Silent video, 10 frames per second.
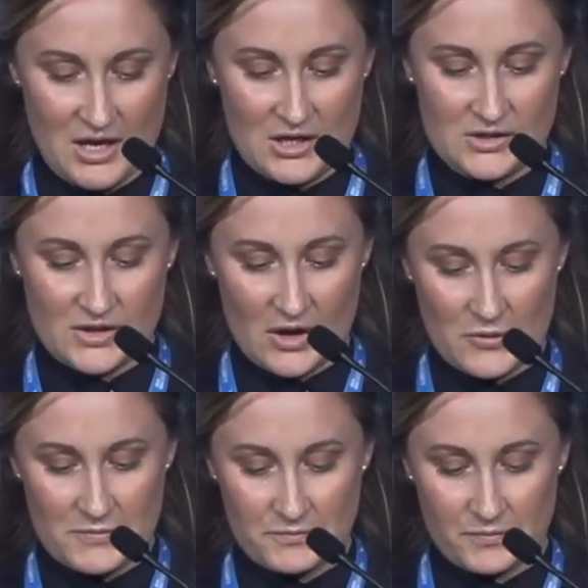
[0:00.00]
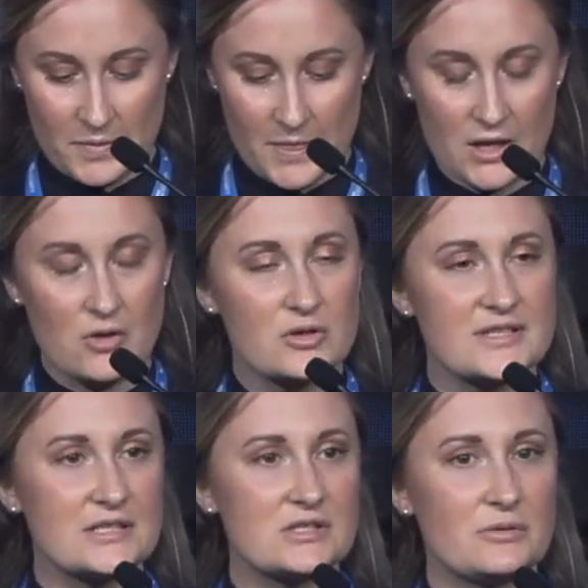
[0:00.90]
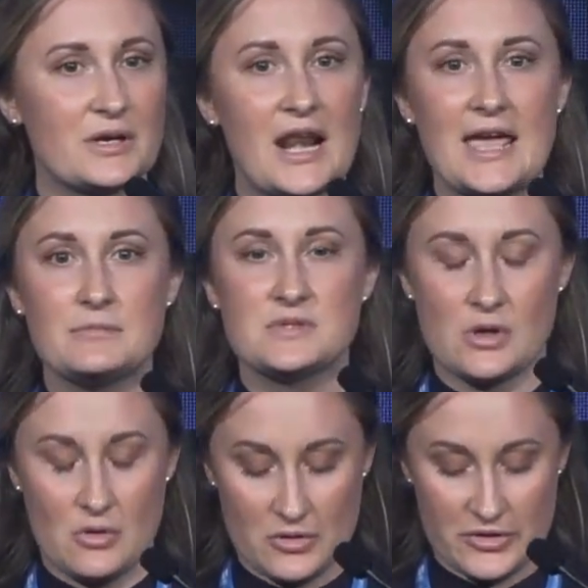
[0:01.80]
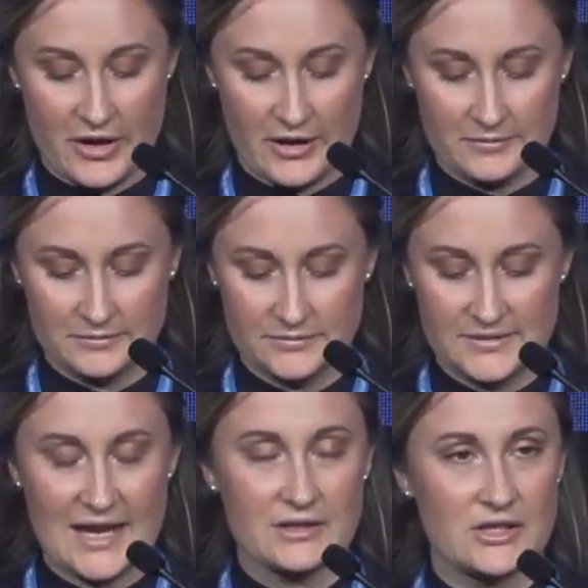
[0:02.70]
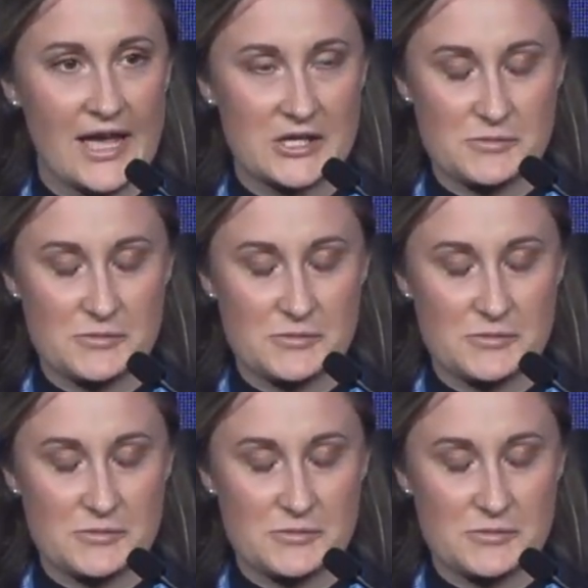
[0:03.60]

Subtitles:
So according to acclaimed author Daniel H.